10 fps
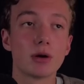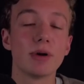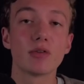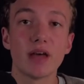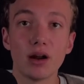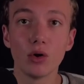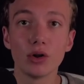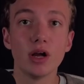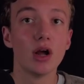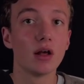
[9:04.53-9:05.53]
they're about that
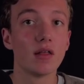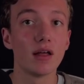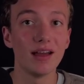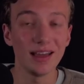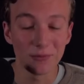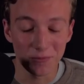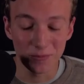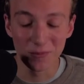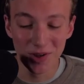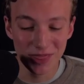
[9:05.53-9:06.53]
old.
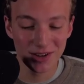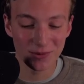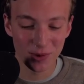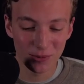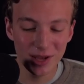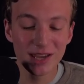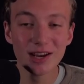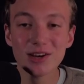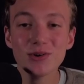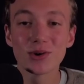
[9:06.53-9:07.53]
When we get
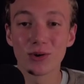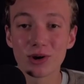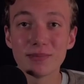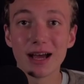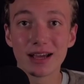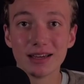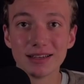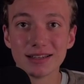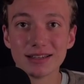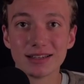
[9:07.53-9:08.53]
a new quarterback,
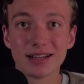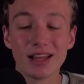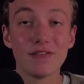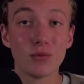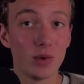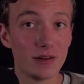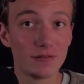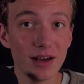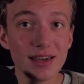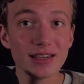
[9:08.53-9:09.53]
when the
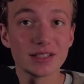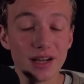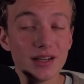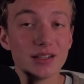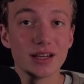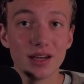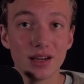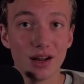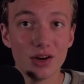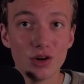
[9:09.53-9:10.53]
Vikings tend to
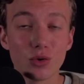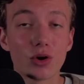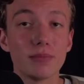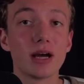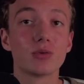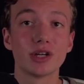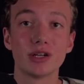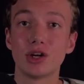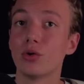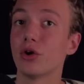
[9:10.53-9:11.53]
get a new quarterback, which I
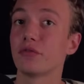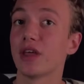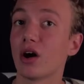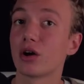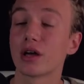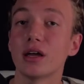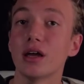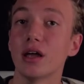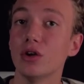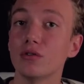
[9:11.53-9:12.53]
don't know if they are going to
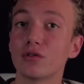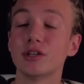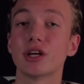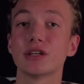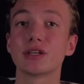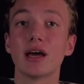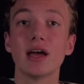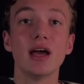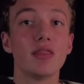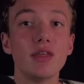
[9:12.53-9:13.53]
get a new franchise guy
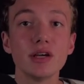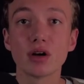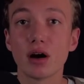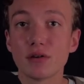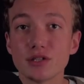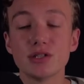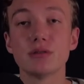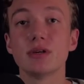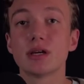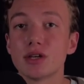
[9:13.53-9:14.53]
this
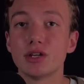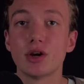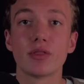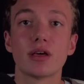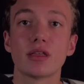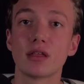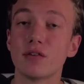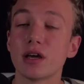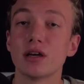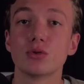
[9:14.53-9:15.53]
offseason, because I don't think the
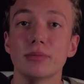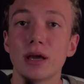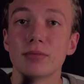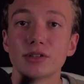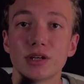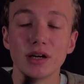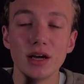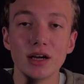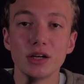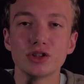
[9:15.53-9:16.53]
Vikings will be able to
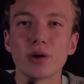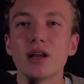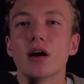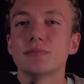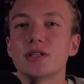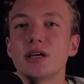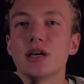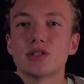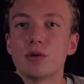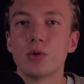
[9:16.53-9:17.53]
trade up to
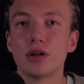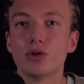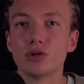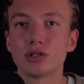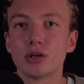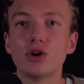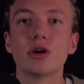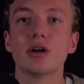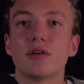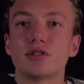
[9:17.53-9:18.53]
get someone who's
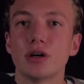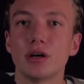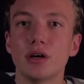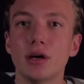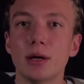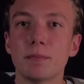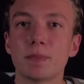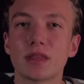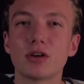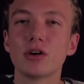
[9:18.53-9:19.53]
good enough
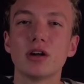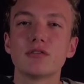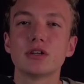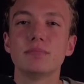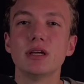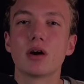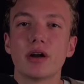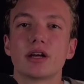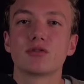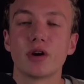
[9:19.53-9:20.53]
to be
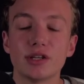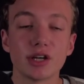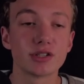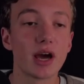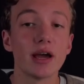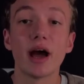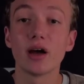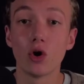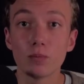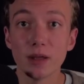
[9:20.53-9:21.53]
our next franchise guy.
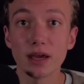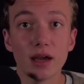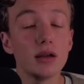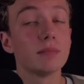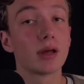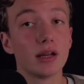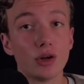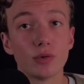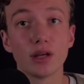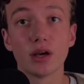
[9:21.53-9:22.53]
I hope they can, but I
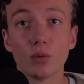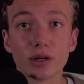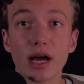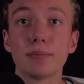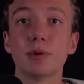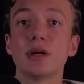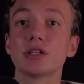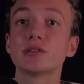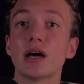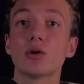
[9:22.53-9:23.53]
don't think it will happen
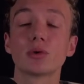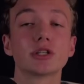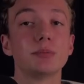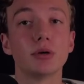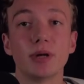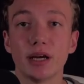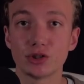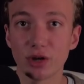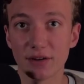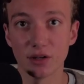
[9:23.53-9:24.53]
because of how Rick Spielman
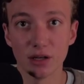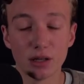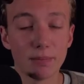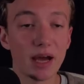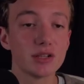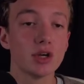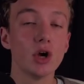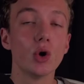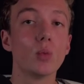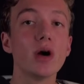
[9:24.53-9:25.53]
has drafted in the past.
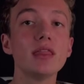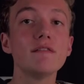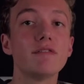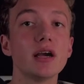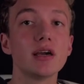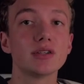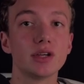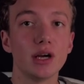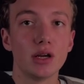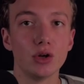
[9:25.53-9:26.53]
When the
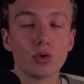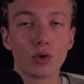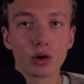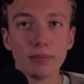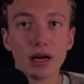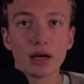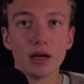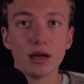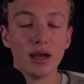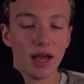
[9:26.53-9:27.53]
Vikings get a new quarterback
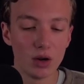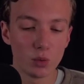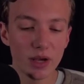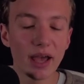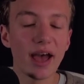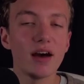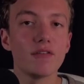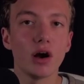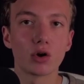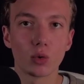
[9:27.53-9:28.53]
and we
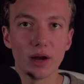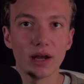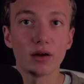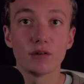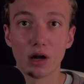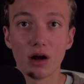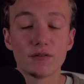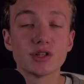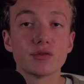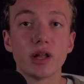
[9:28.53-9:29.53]
have a great of an
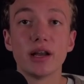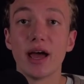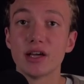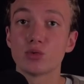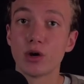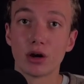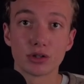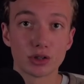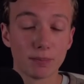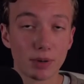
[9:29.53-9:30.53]
offensive line as we
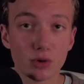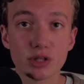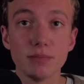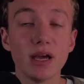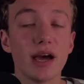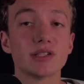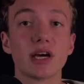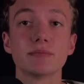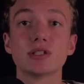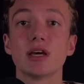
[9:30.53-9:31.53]
are supposed to be, as
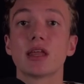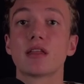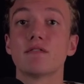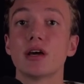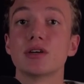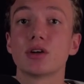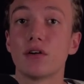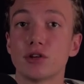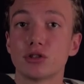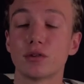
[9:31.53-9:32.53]
I am saying that the Vikings
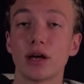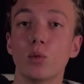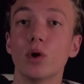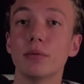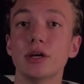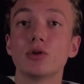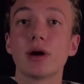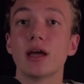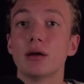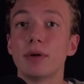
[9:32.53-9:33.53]
offensive line will be
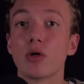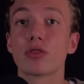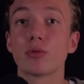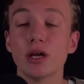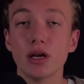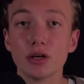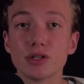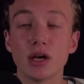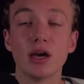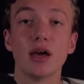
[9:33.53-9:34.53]
great in about 3
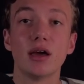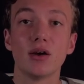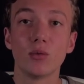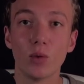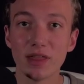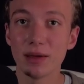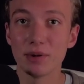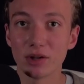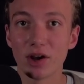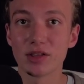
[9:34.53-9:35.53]
years when they
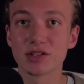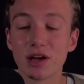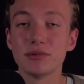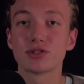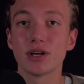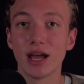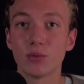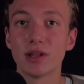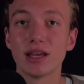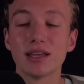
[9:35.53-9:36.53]
build all this chemistry
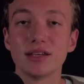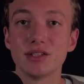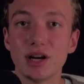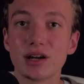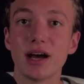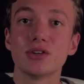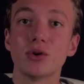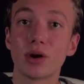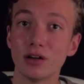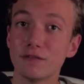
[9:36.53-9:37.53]
and when they get these young guys
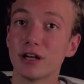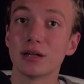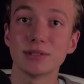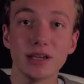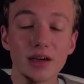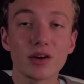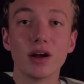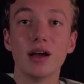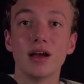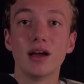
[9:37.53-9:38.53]
who can develop together,